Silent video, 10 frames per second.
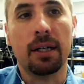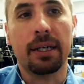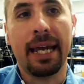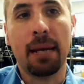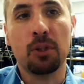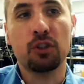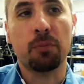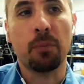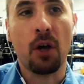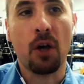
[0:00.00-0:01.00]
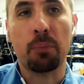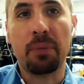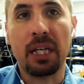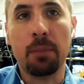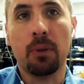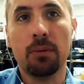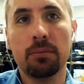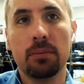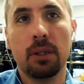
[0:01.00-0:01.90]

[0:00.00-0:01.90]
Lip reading: cameras from other people,